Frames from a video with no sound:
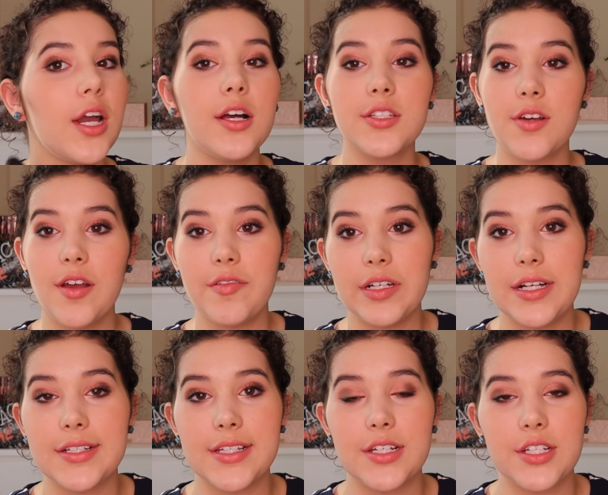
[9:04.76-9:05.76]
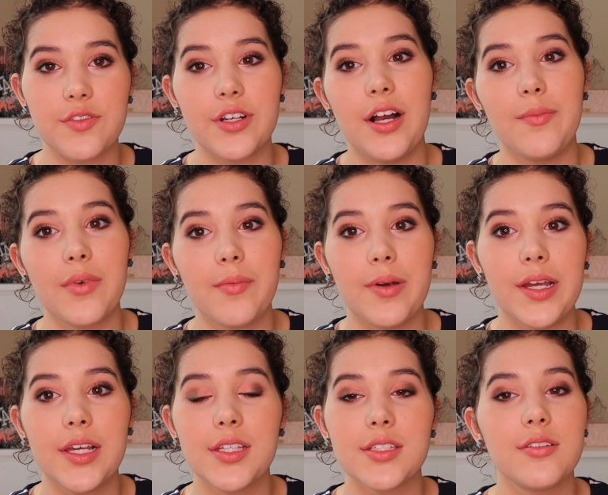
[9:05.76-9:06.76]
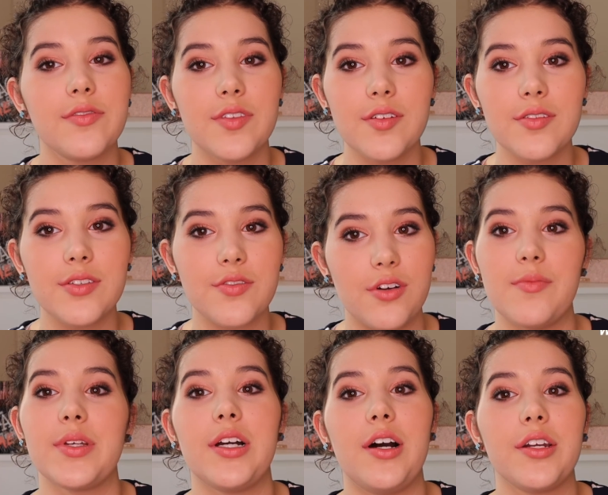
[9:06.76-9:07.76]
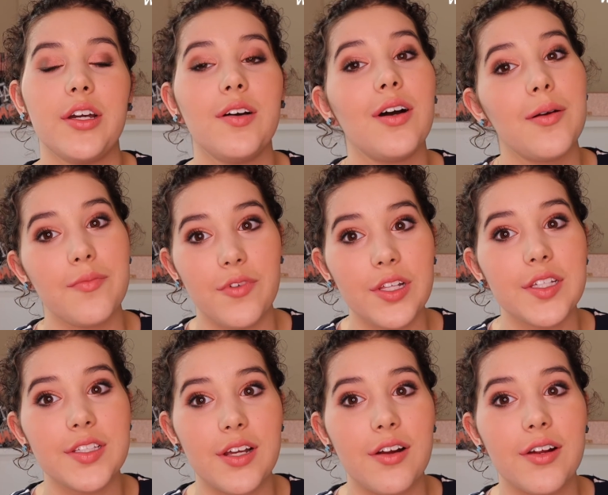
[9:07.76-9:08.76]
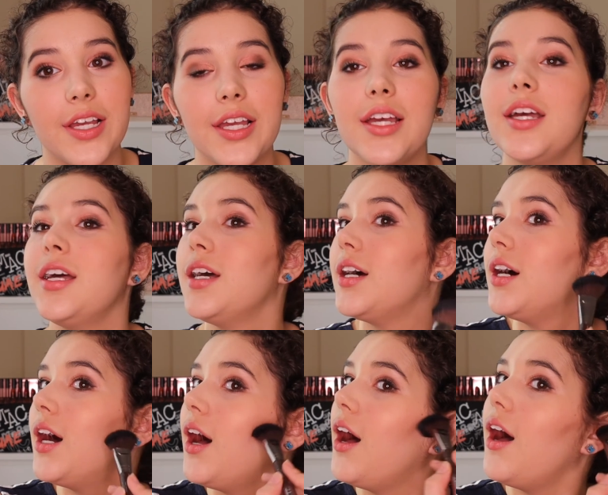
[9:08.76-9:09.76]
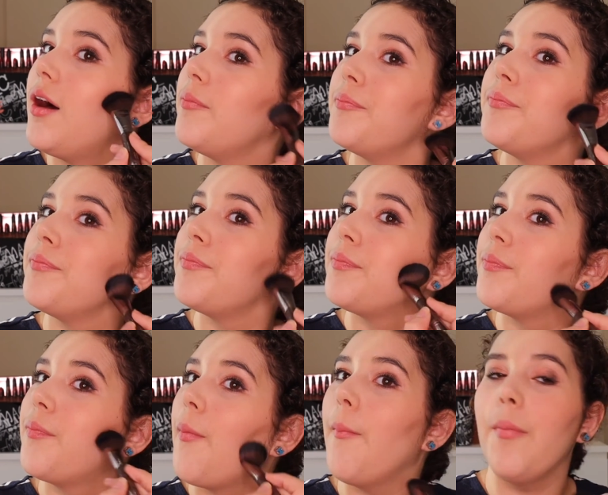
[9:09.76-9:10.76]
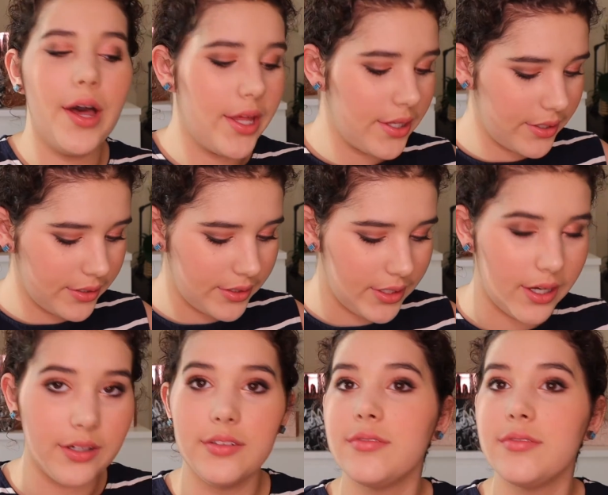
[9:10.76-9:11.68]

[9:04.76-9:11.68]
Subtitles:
Also, I realized I just forgot my mic, so if there's crummy audio, I'm really sorry. But yeah.